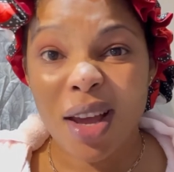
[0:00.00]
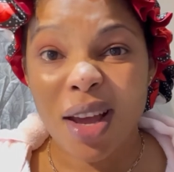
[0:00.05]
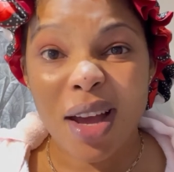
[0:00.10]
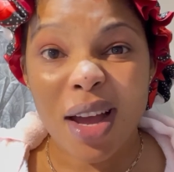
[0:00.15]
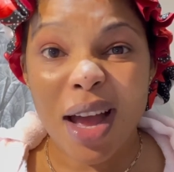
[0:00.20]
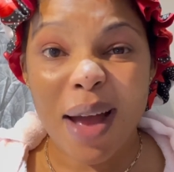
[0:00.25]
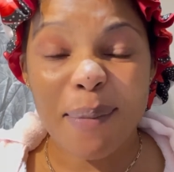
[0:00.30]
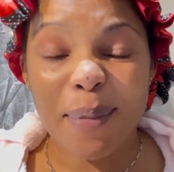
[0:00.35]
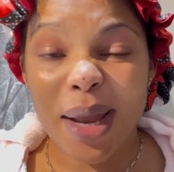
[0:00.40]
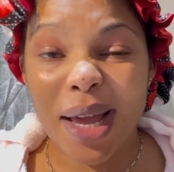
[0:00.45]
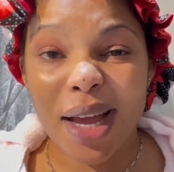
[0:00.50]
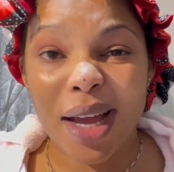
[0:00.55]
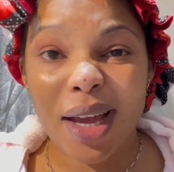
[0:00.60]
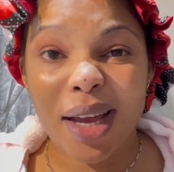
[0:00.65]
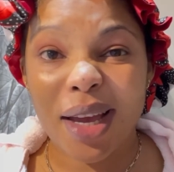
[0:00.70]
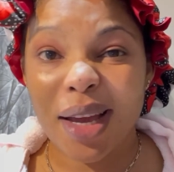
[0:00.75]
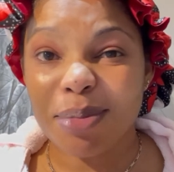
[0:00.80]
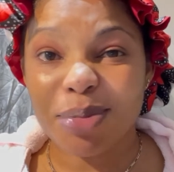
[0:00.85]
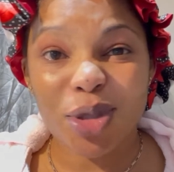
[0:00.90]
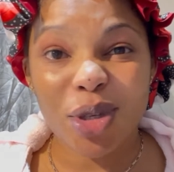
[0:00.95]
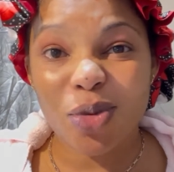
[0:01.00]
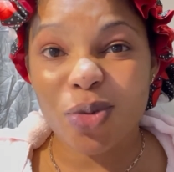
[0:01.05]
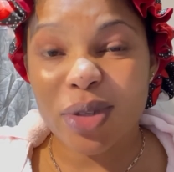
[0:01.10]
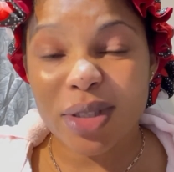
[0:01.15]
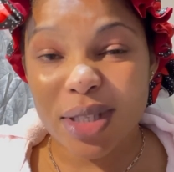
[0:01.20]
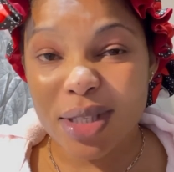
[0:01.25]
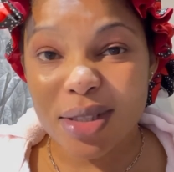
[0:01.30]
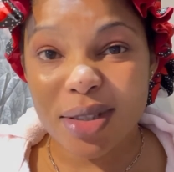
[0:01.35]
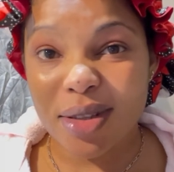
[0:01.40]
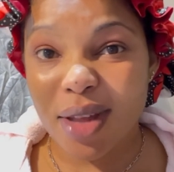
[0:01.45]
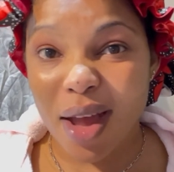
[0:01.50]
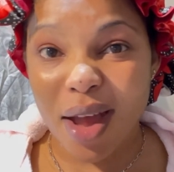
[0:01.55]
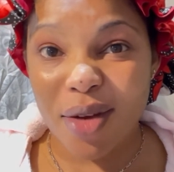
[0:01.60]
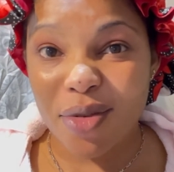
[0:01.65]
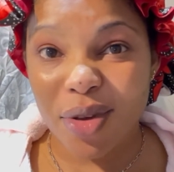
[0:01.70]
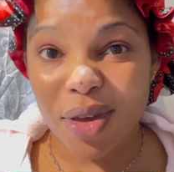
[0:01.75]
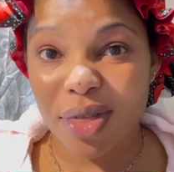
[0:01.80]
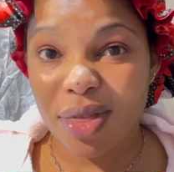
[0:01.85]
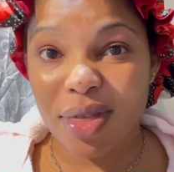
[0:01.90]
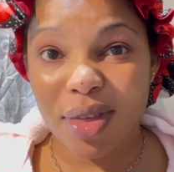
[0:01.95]
I'm done with this
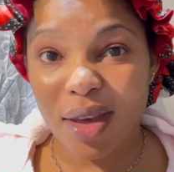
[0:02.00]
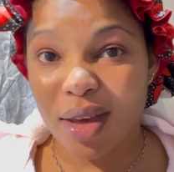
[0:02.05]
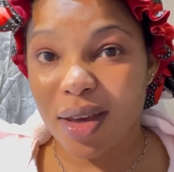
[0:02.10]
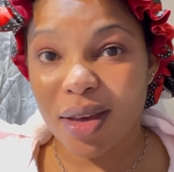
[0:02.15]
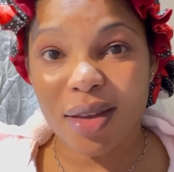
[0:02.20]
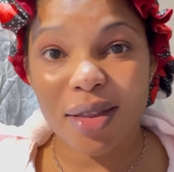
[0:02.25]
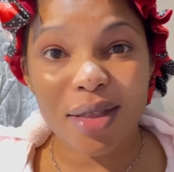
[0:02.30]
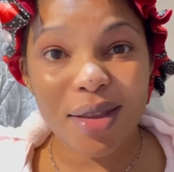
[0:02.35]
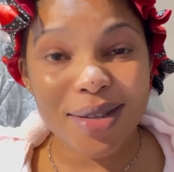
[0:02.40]
diary thing.